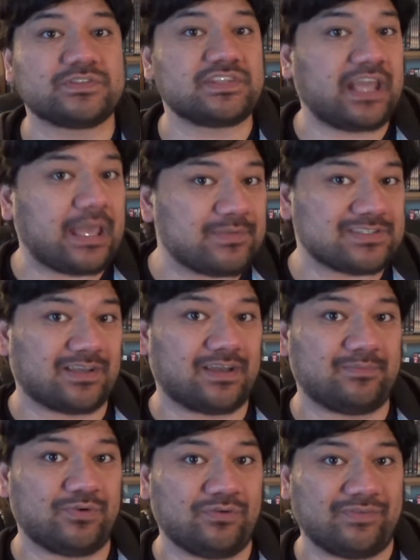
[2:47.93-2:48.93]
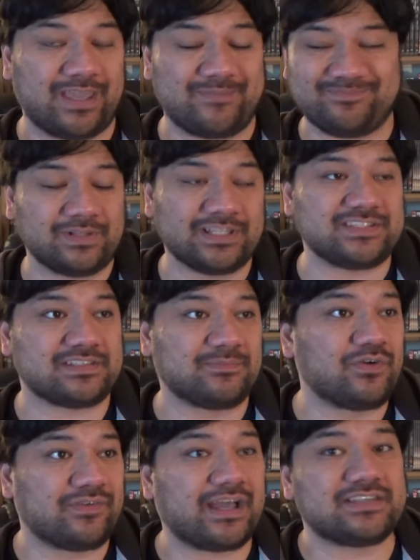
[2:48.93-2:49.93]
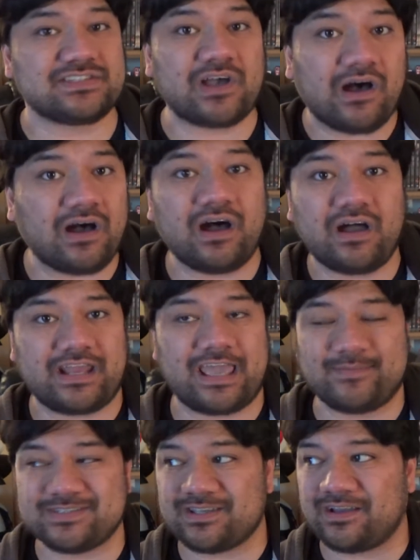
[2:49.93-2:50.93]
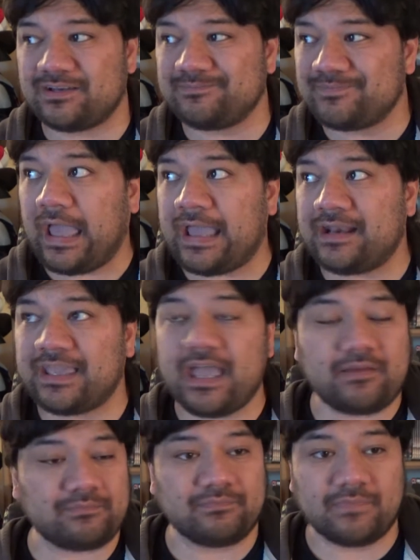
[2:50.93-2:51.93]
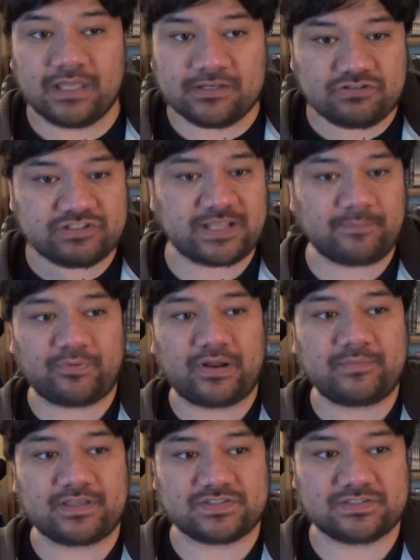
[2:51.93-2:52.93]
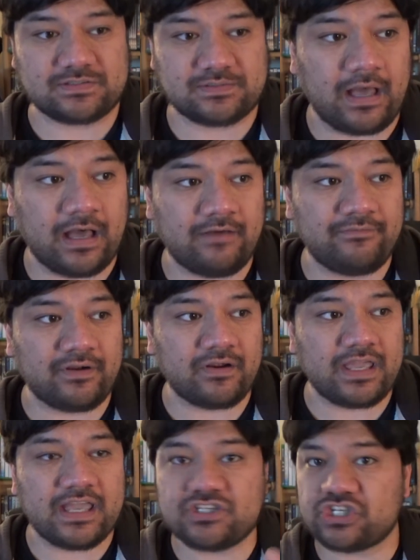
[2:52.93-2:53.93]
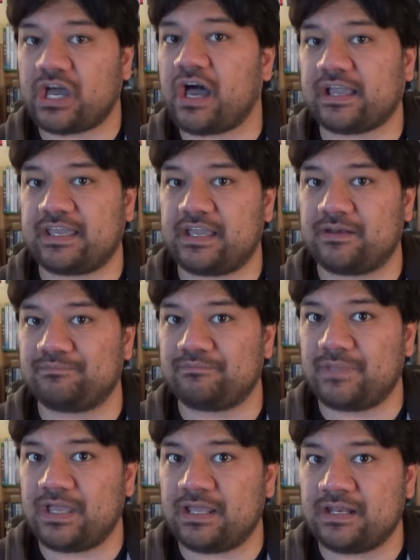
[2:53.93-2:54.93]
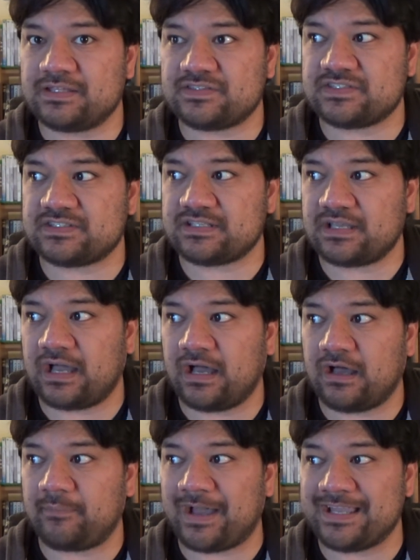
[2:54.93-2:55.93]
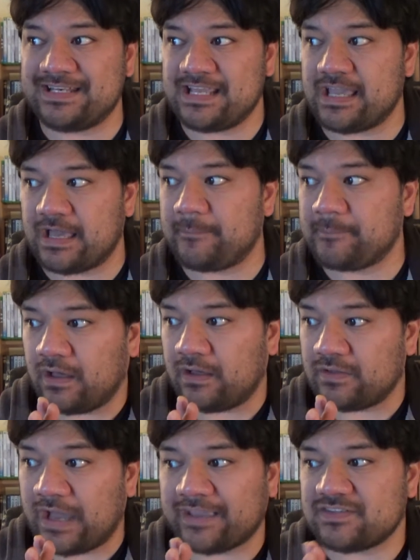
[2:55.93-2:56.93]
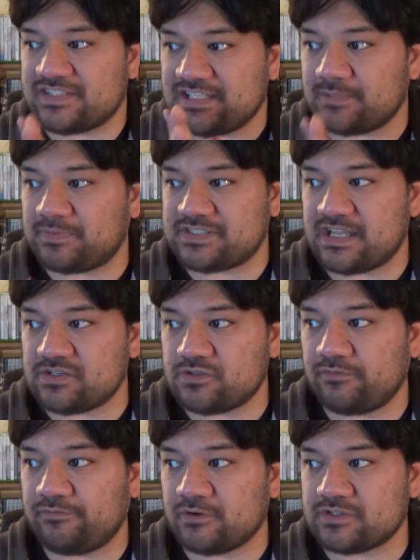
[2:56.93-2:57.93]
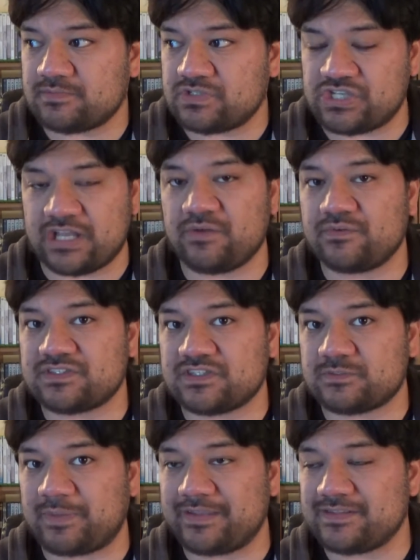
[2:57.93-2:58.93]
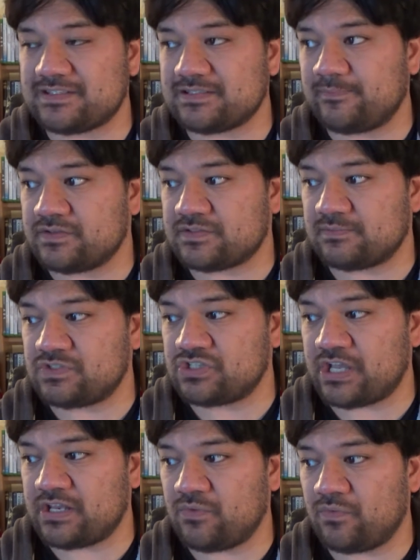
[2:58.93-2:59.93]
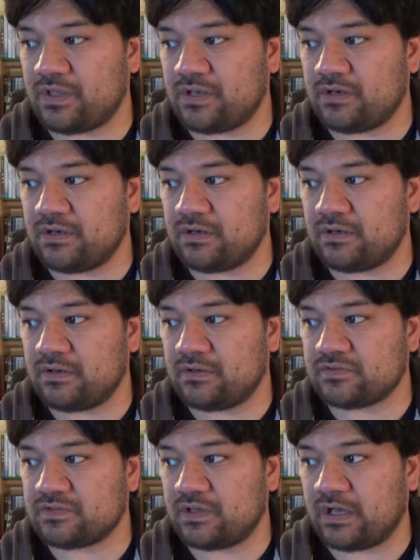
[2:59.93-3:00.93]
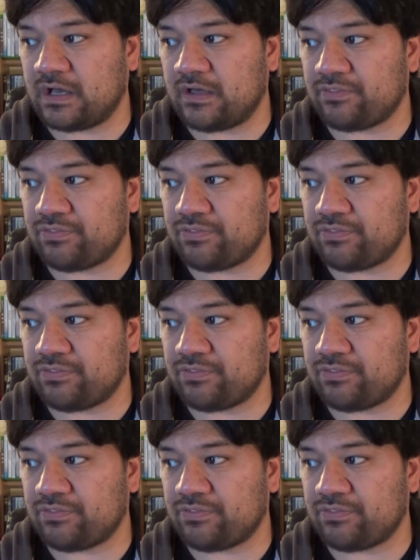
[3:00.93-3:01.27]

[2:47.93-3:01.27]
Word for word: was an Amazon movie, at least the movie I saw on Amazon. And again, interesting premise, uh, very Hitchcockian in its um, idea. Uh, I could see the potential for some genuine suspense, some genuine uh,